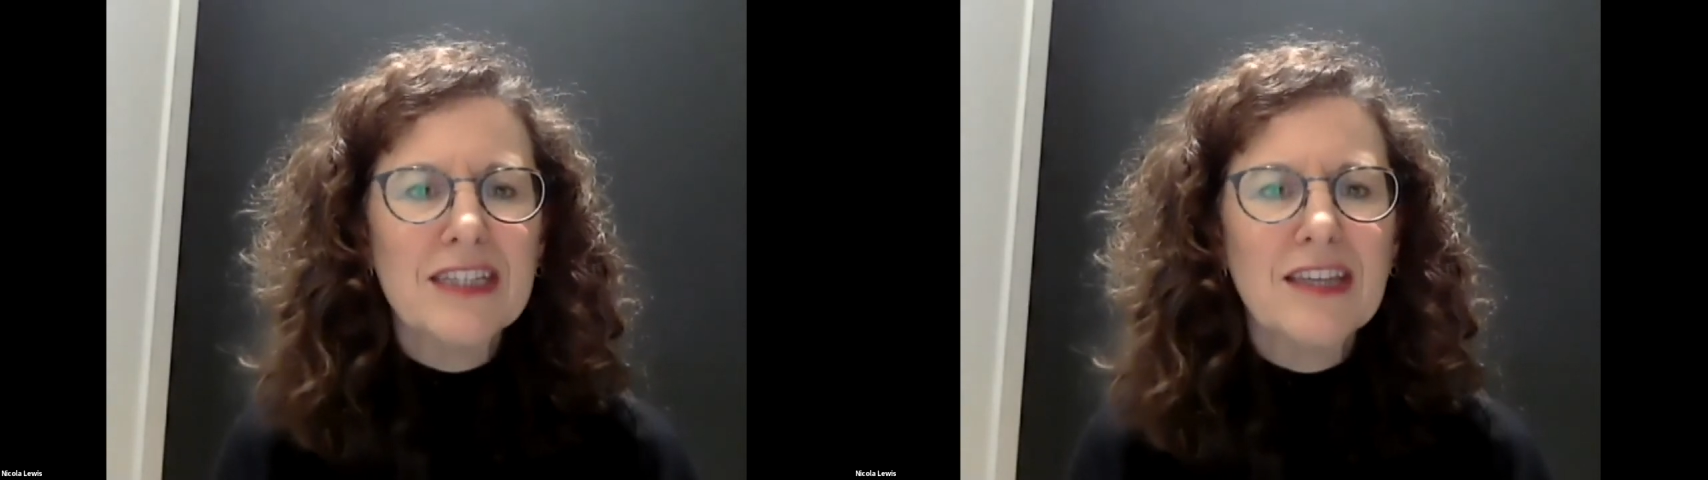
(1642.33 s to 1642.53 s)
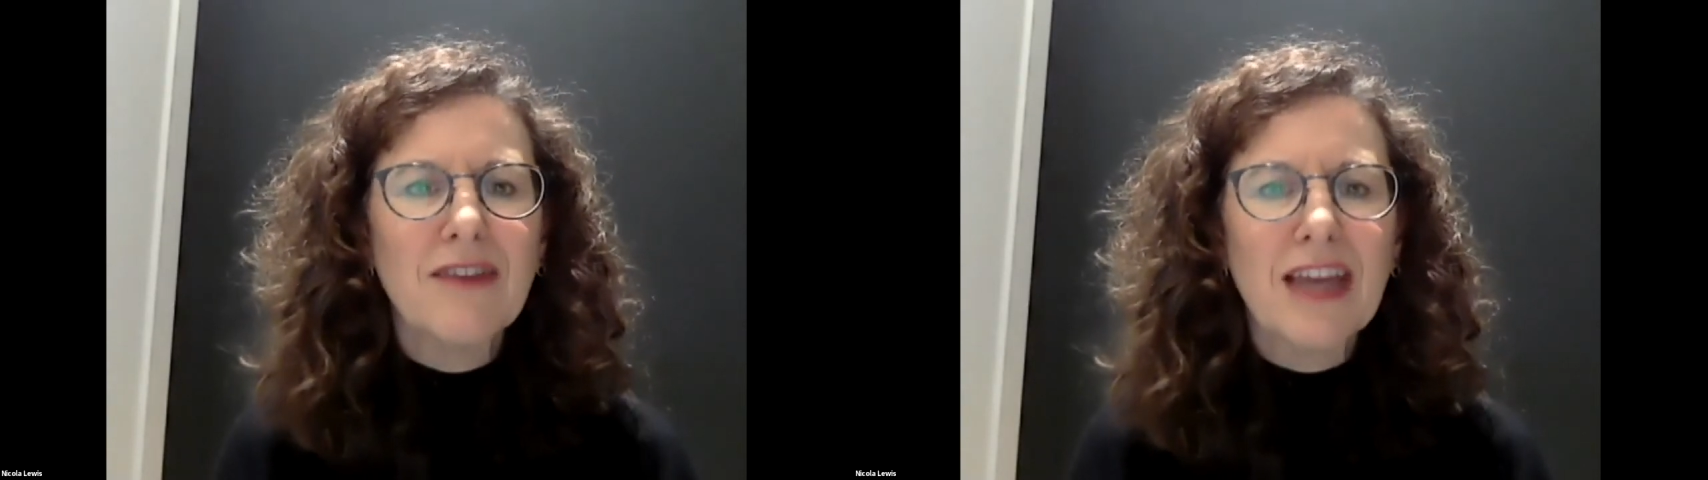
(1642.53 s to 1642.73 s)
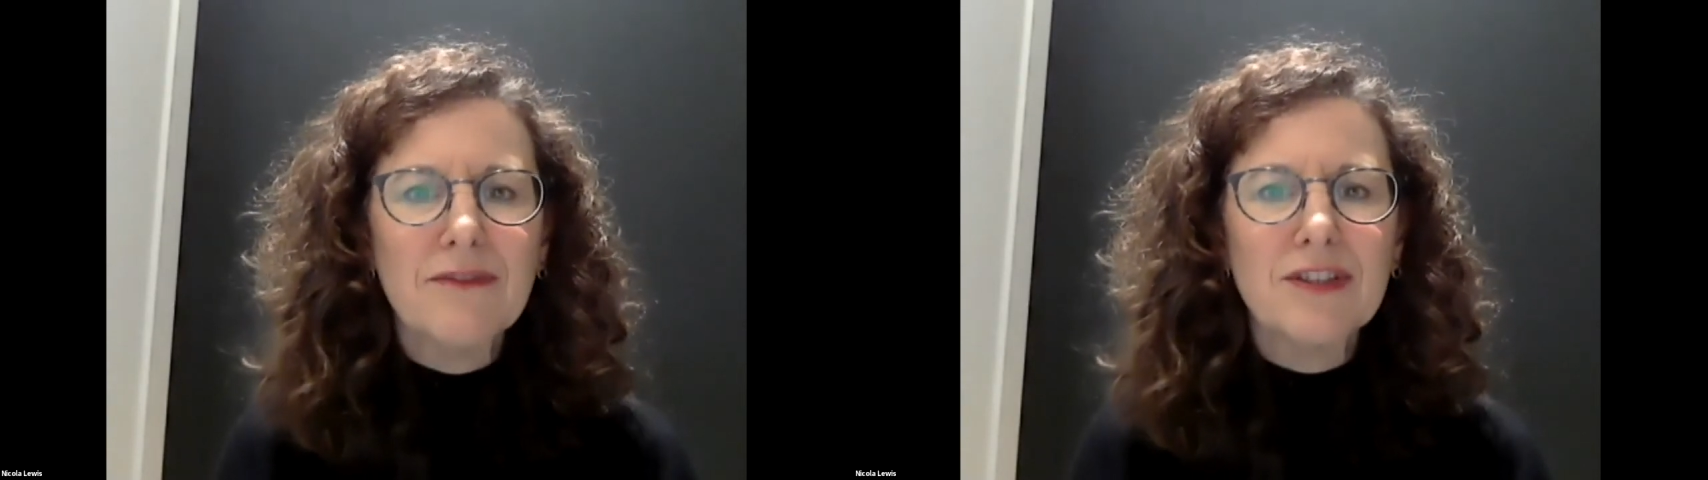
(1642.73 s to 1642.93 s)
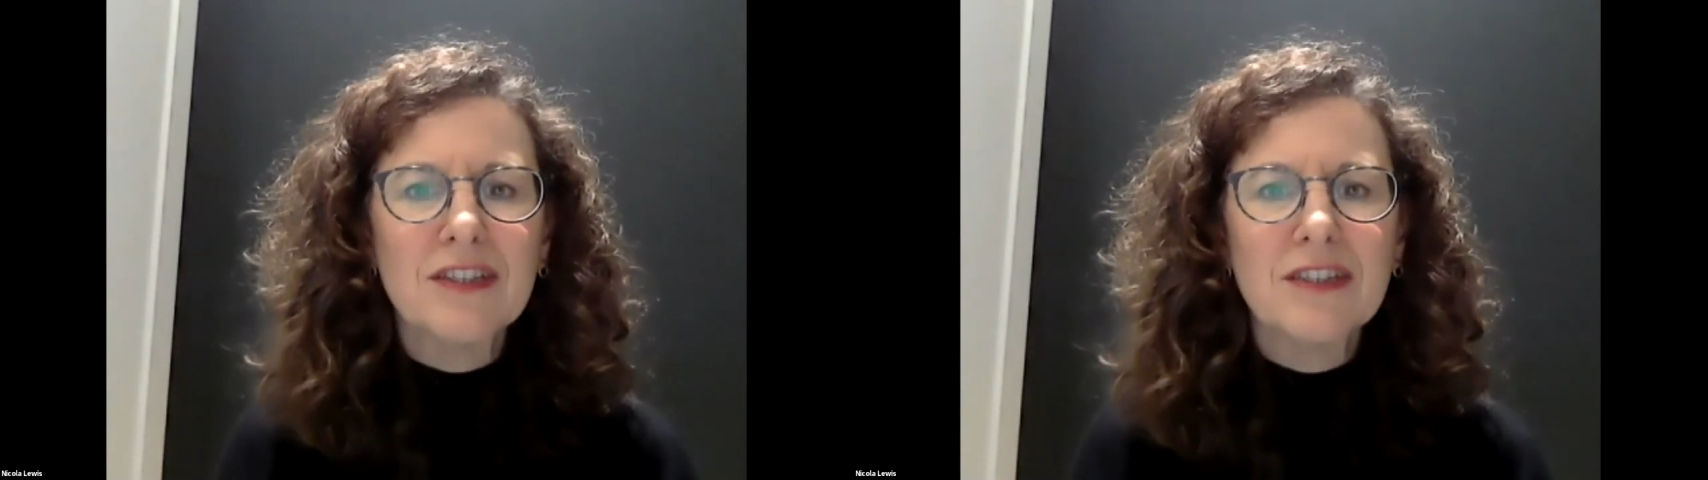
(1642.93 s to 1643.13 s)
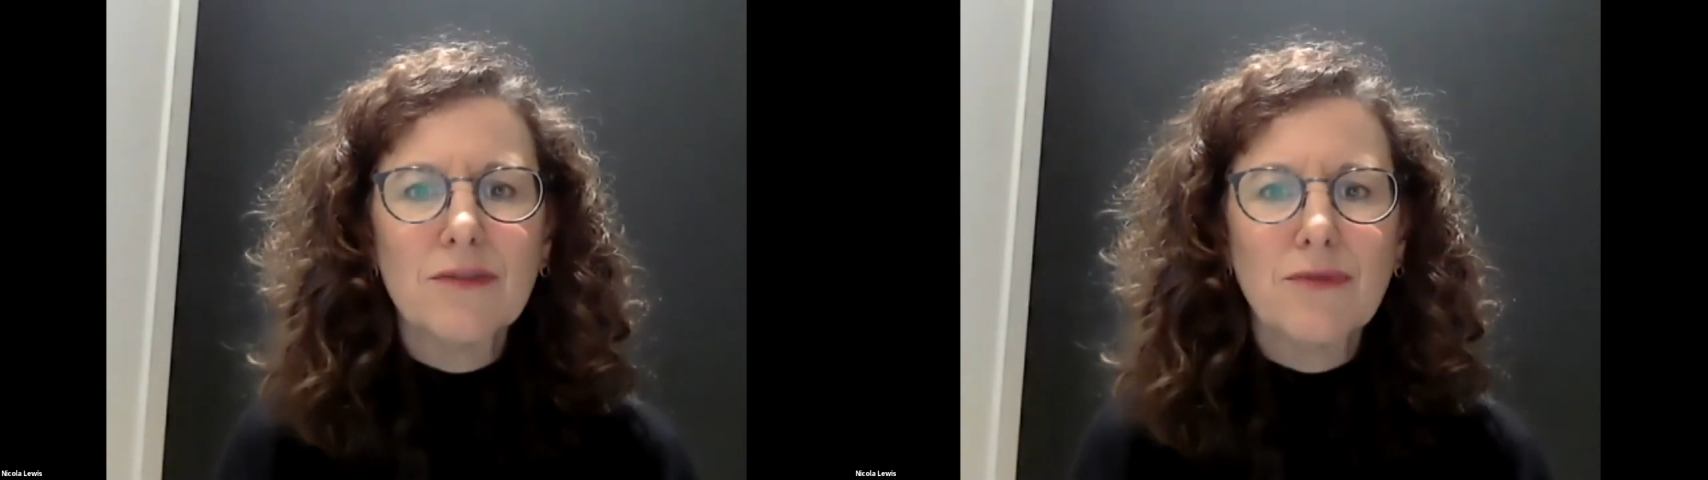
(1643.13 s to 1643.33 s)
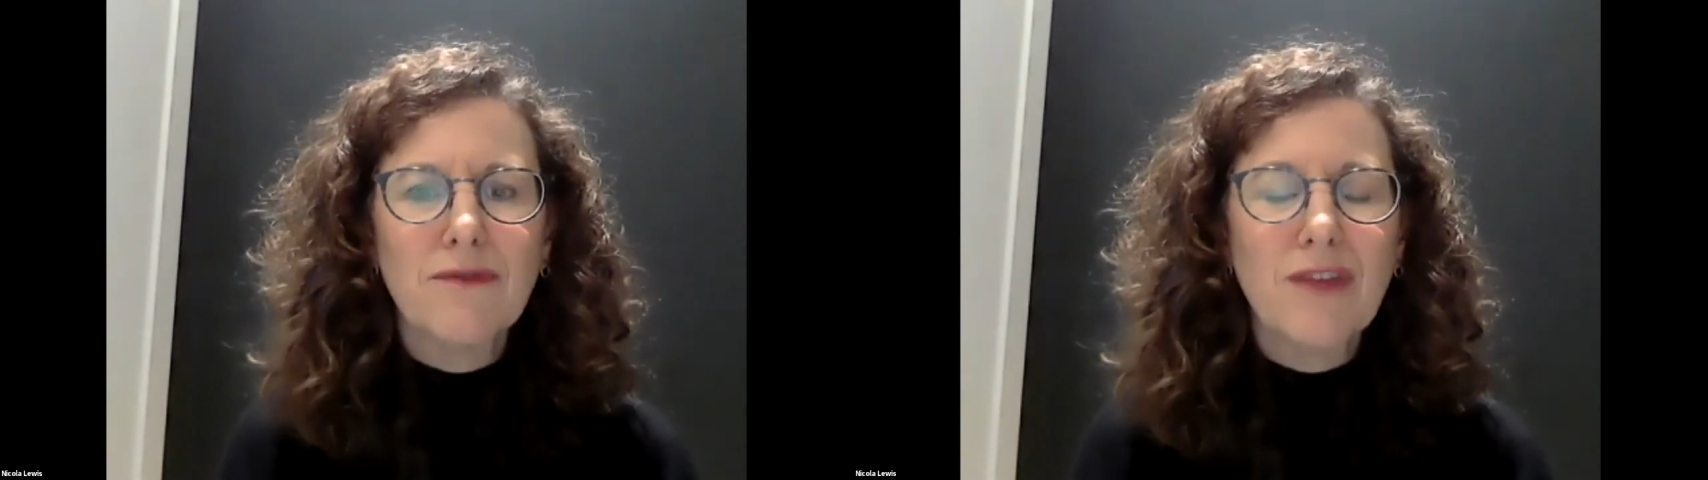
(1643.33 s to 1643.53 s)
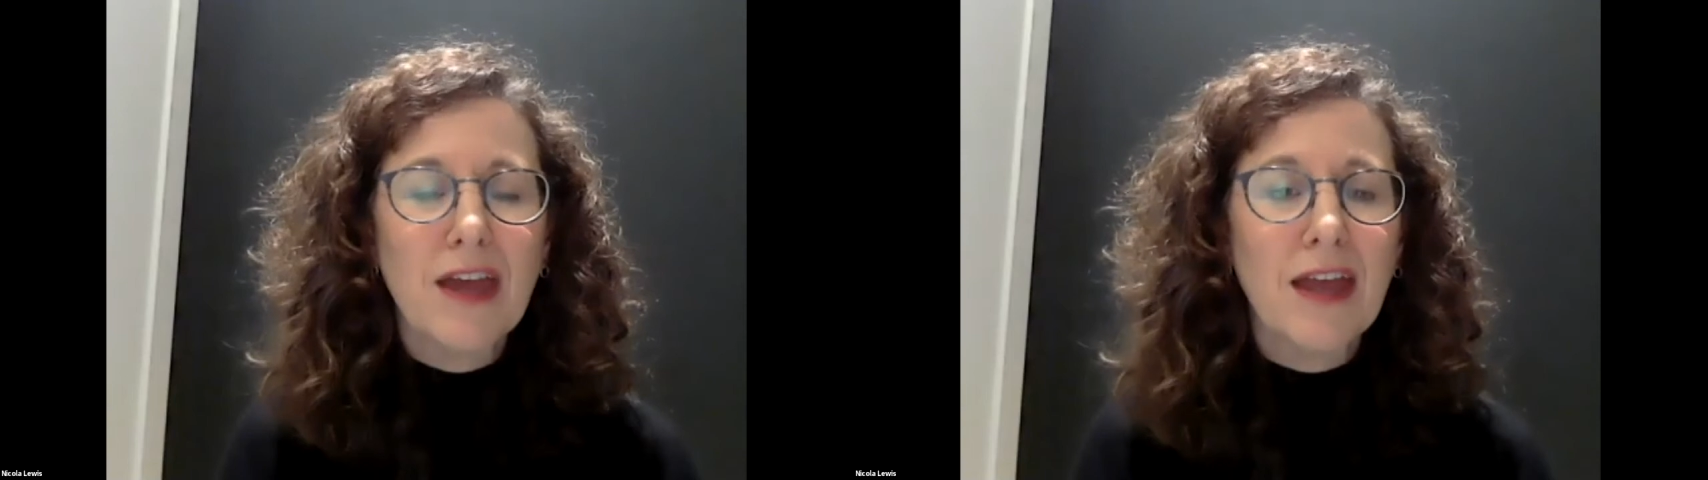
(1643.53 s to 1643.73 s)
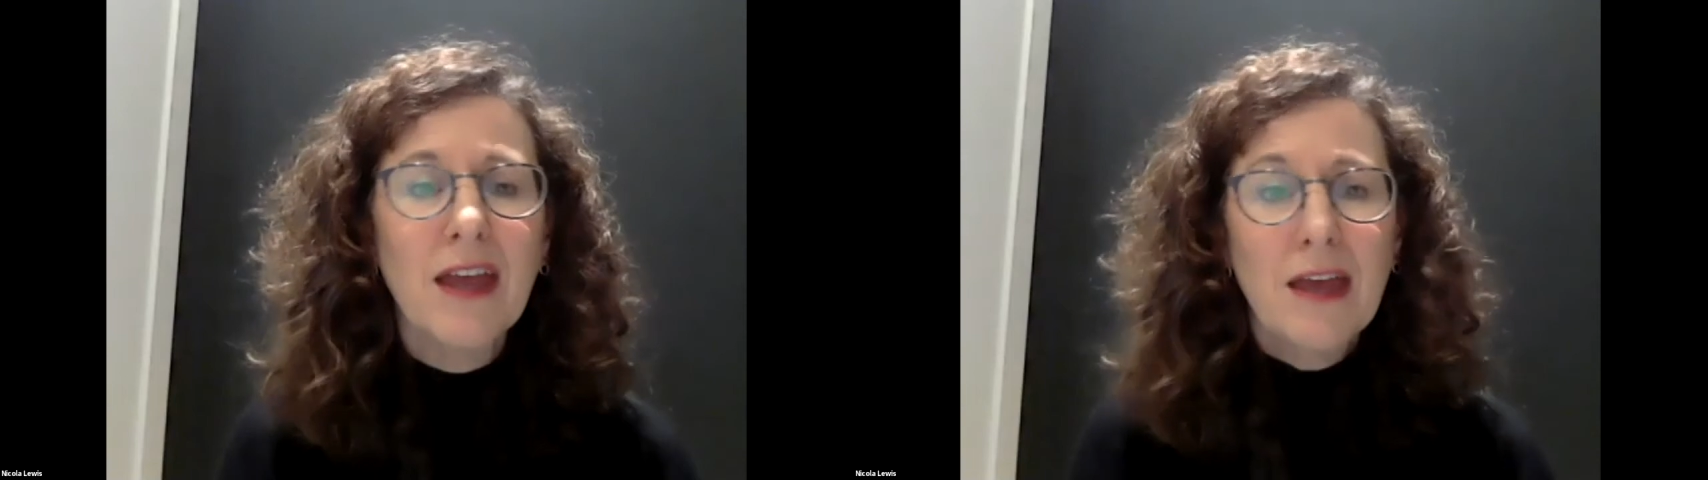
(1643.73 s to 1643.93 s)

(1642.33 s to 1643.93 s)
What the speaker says: giving evidence or if they're